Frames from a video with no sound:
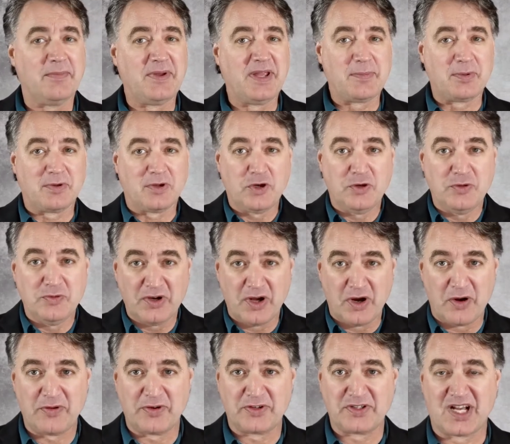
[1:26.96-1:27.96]
People who
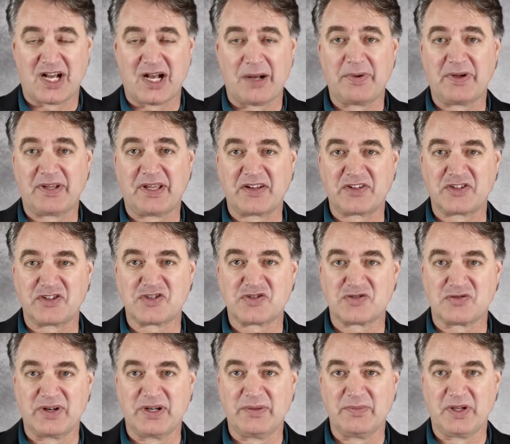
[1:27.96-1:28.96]
know their topic
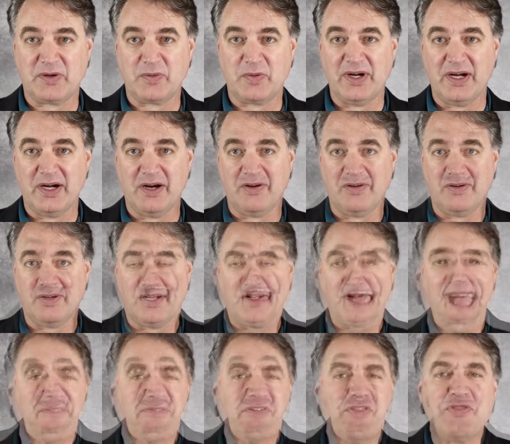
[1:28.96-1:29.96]
extremely well.
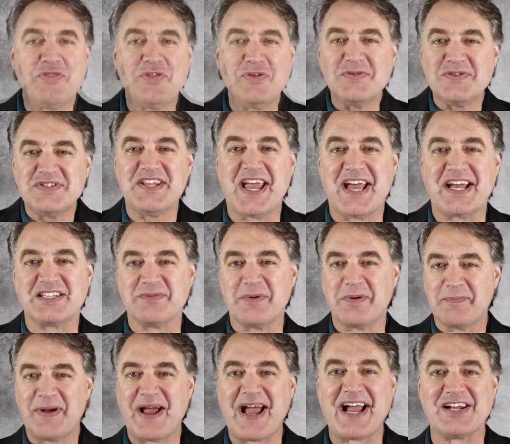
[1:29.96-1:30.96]
Have
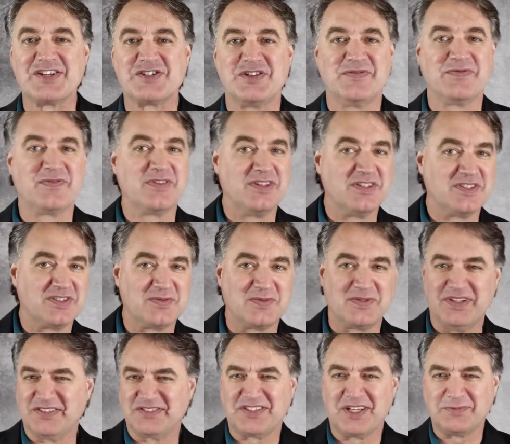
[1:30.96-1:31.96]
enthusiasm and passion for this,
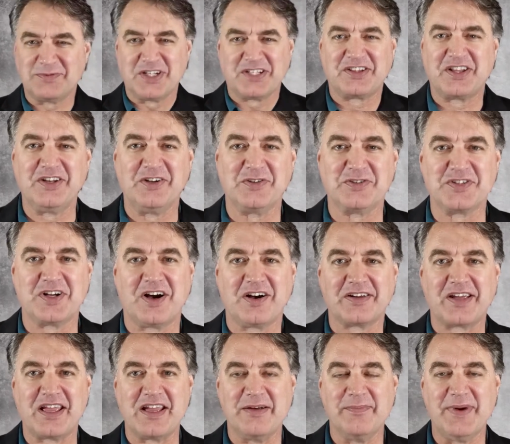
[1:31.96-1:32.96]
the subject that you're
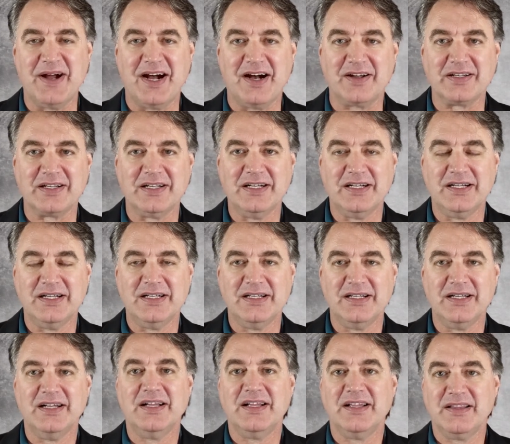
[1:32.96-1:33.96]
talking about.
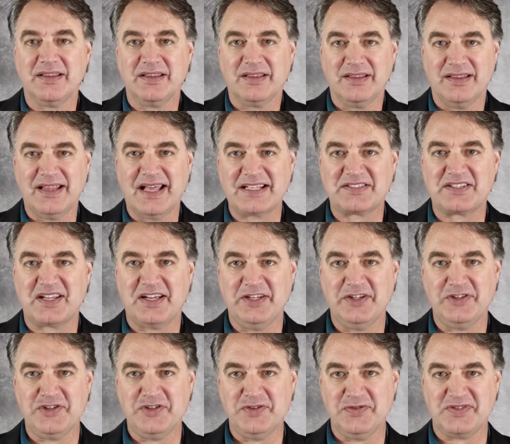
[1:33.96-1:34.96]
That's how
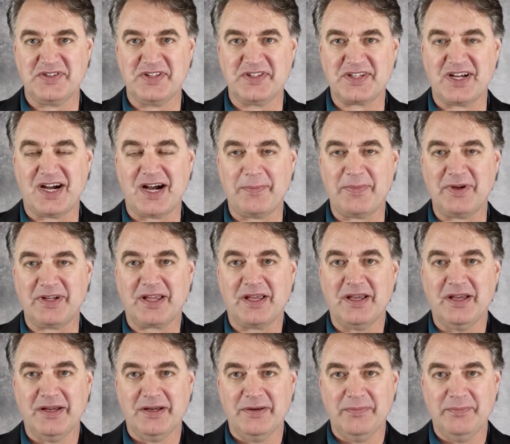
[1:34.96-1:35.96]
you choose the topic.